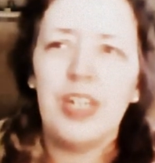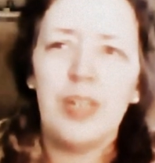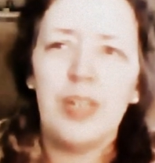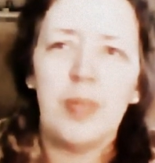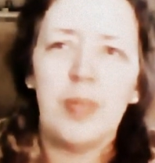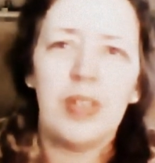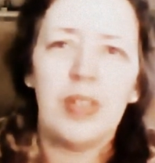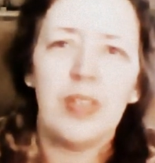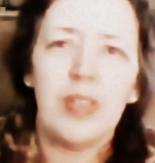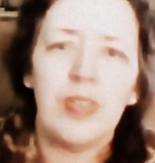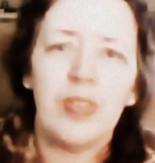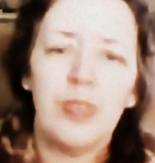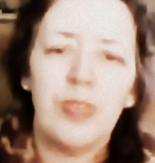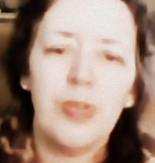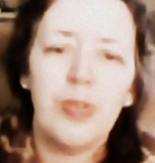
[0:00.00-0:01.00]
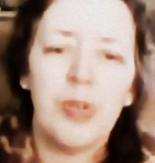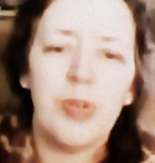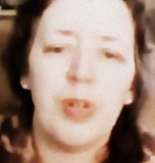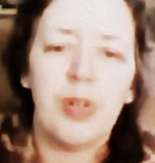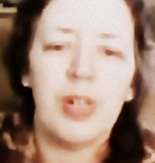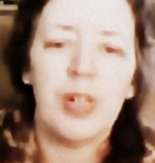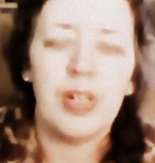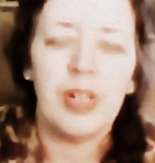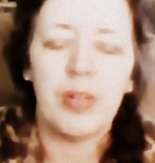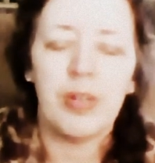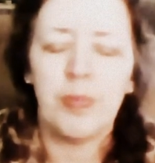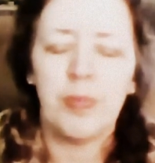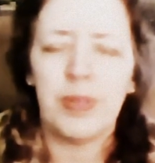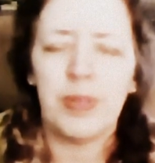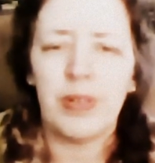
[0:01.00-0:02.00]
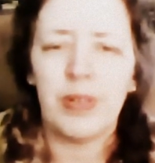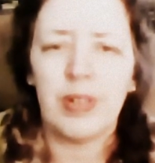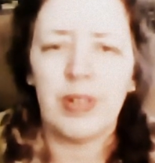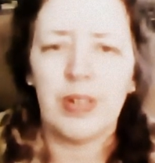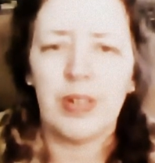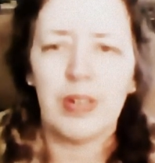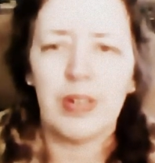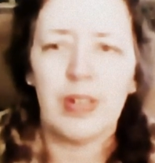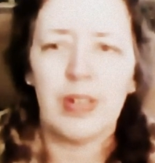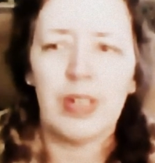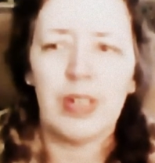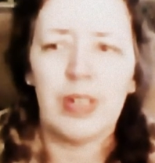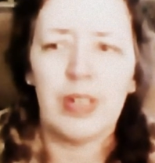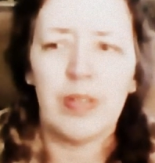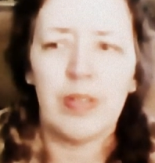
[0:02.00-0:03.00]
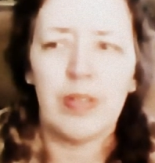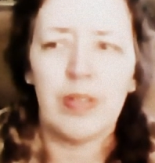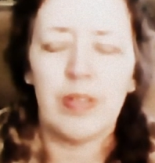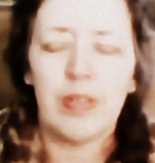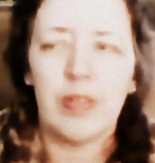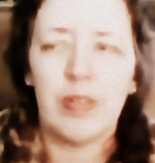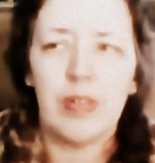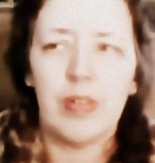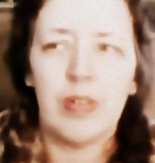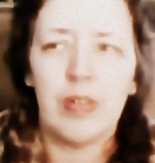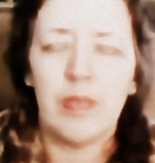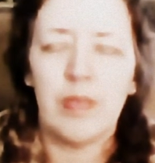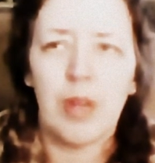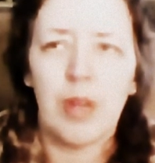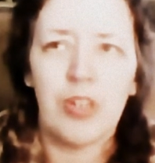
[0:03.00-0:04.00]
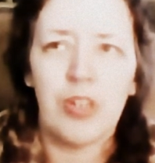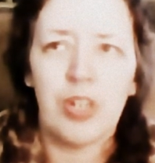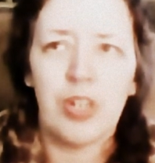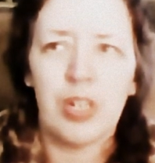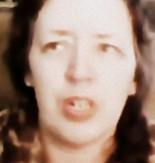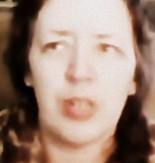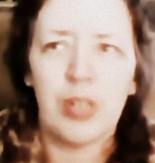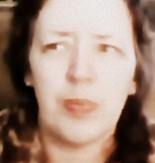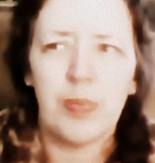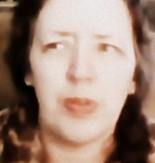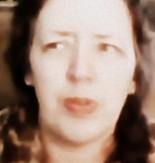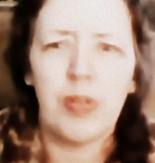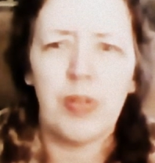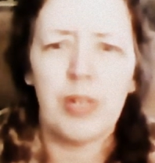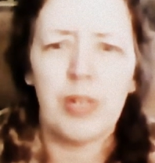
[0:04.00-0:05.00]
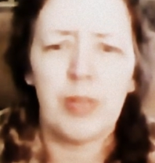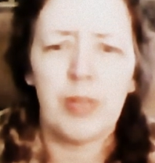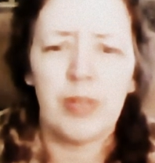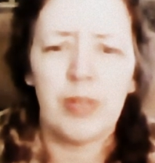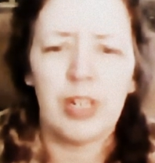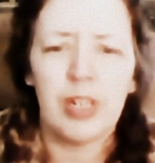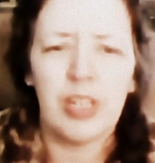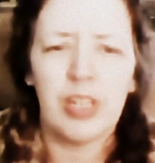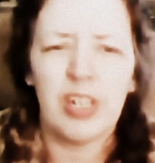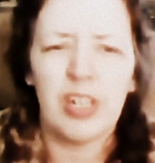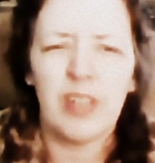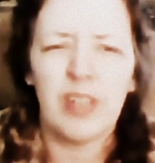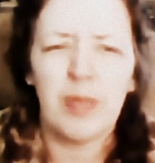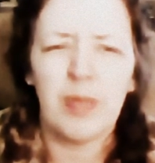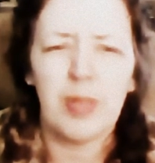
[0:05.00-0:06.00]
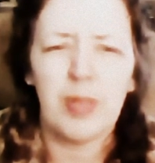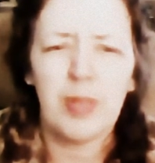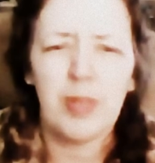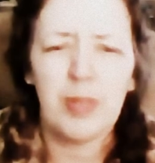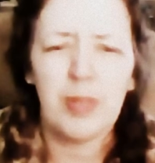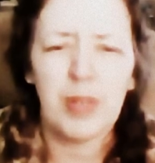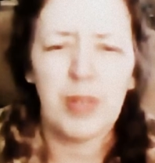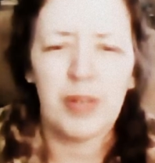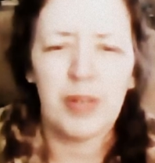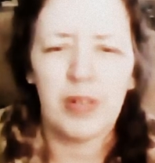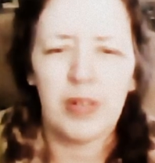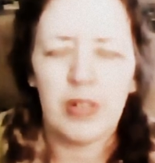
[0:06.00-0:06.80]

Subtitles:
them at the store, you know, but I didn't watch any of the programs or anything. And something about